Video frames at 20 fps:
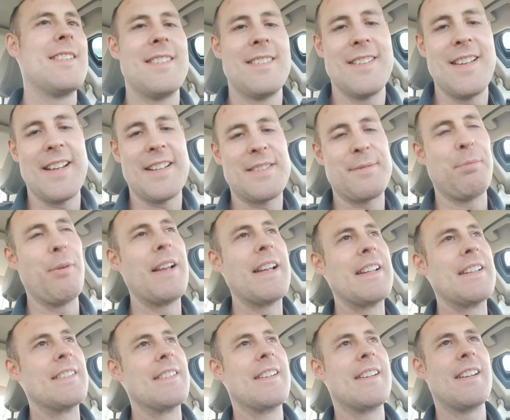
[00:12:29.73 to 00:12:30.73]

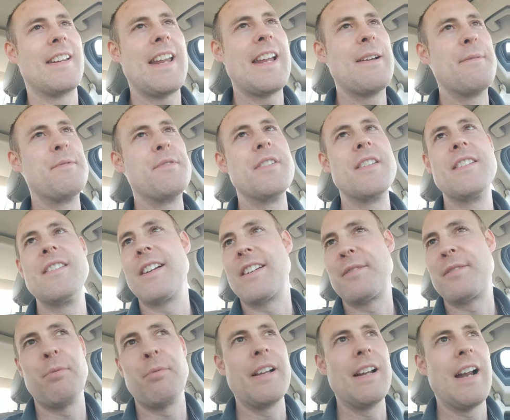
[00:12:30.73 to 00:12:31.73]
Explain, Cam, you need to
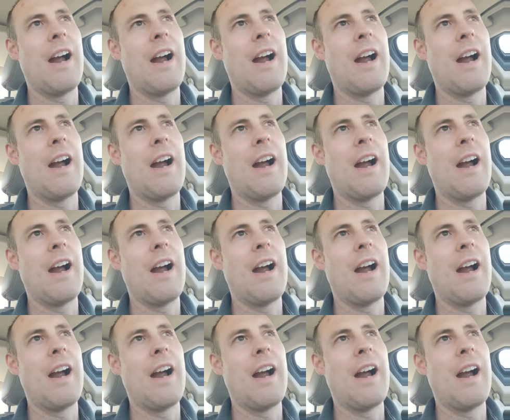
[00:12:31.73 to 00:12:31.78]
explain.